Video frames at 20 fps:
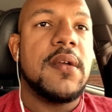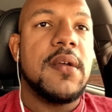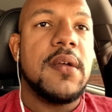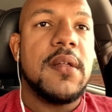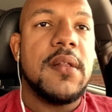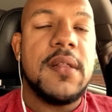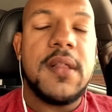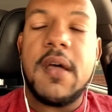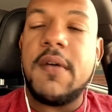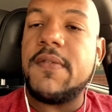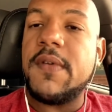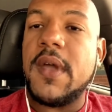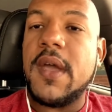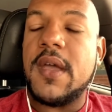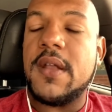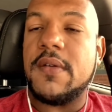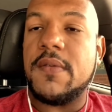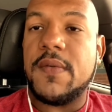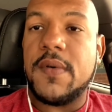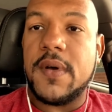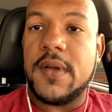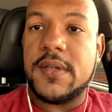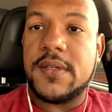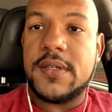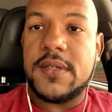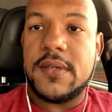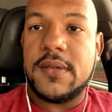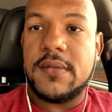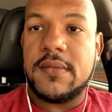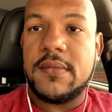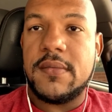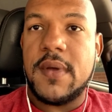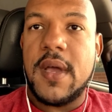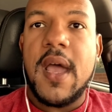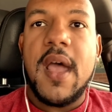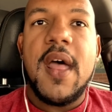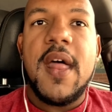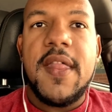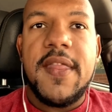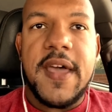Love your inner voice.
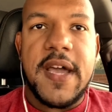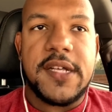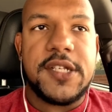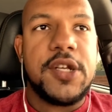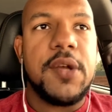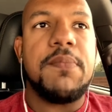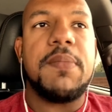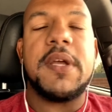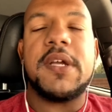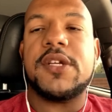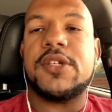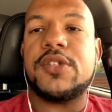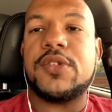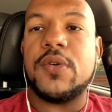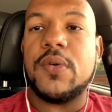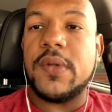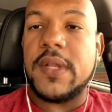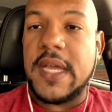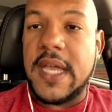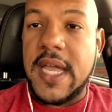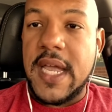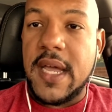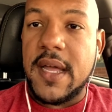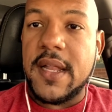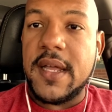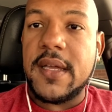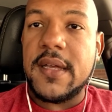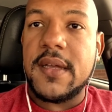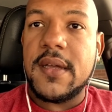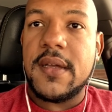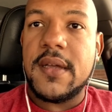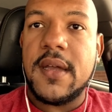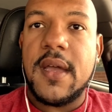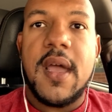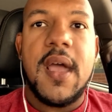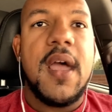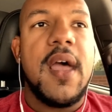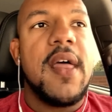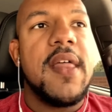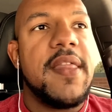That's your biggest tool to healing.
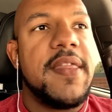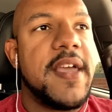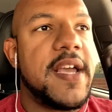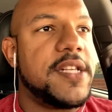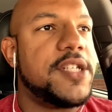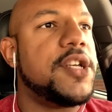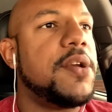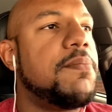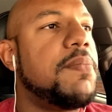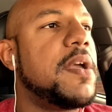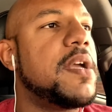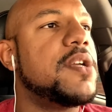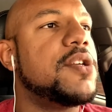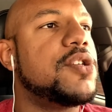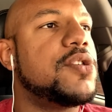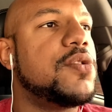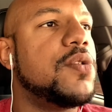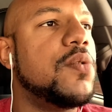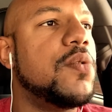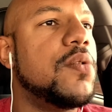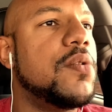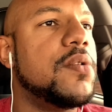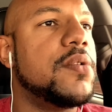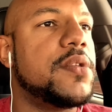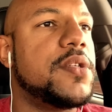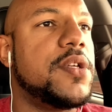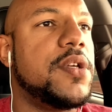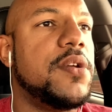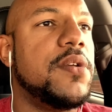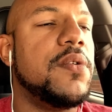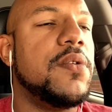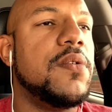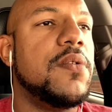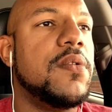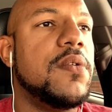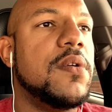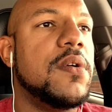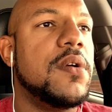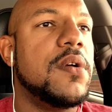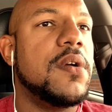That's your biggest tool to
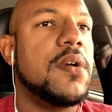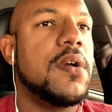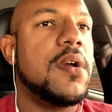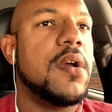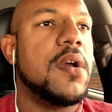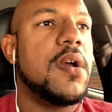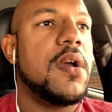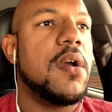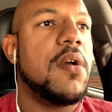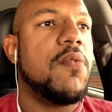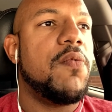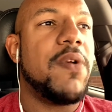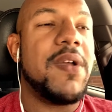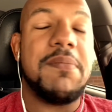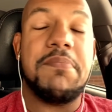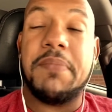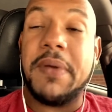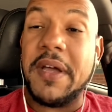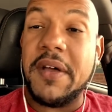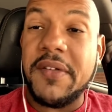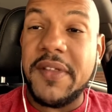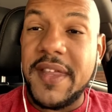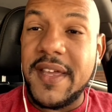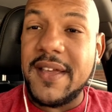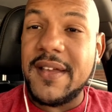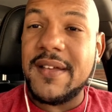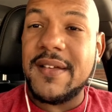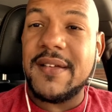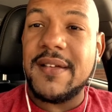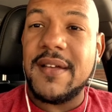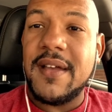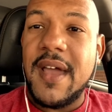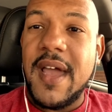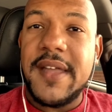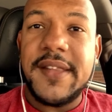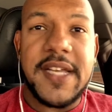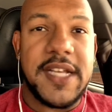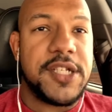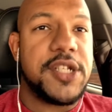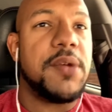rebuilding.
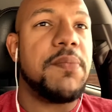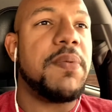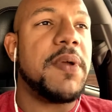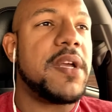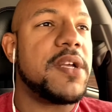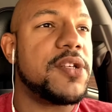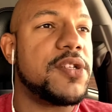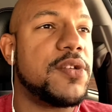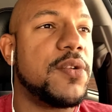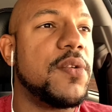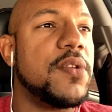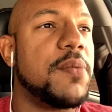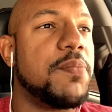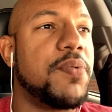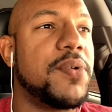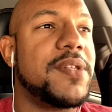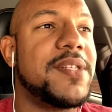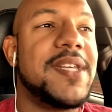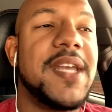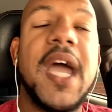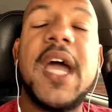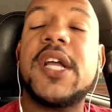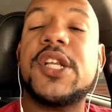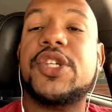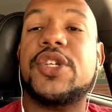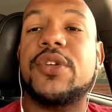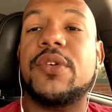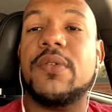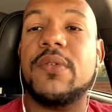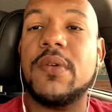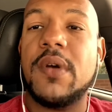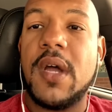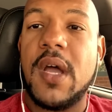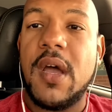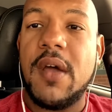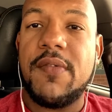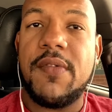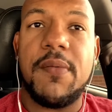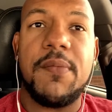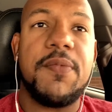That's your biggest tool to protect you
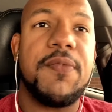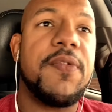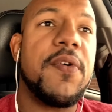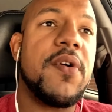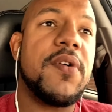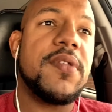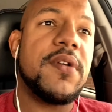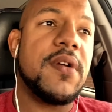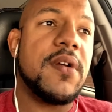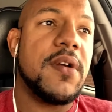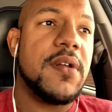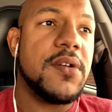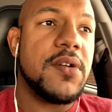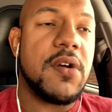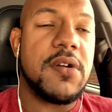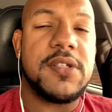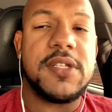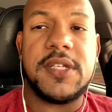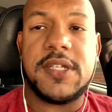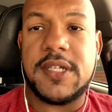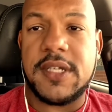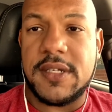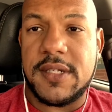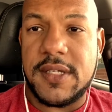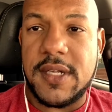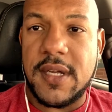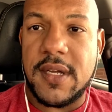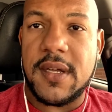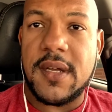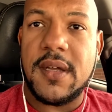from further narcissistic